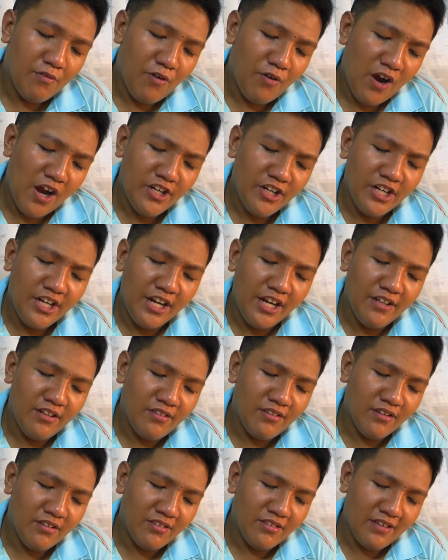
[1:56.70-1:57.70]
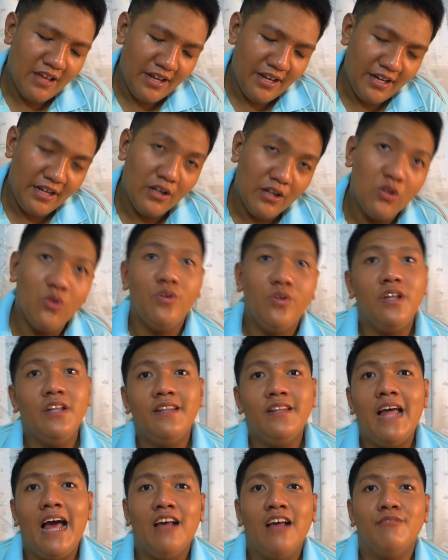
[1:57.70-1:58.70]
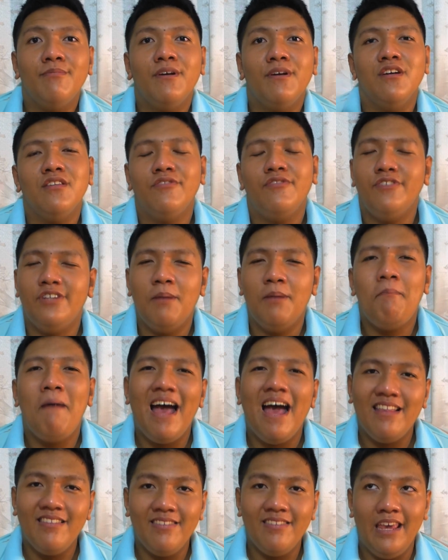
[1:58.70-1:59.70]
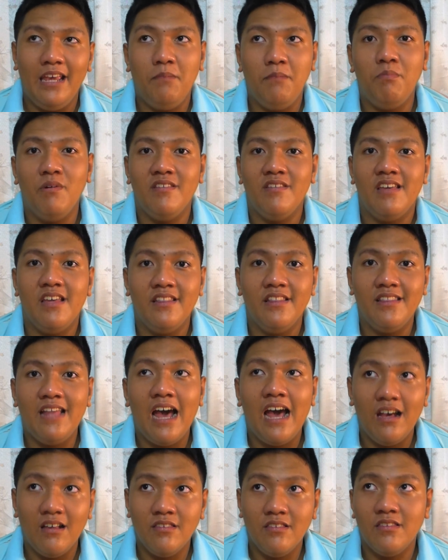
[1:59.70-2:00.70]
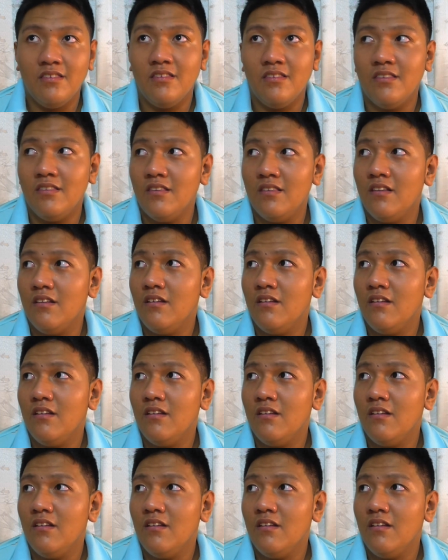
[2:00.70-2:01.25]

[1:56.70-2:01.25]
486 yen including tax because of Japan's 8% tax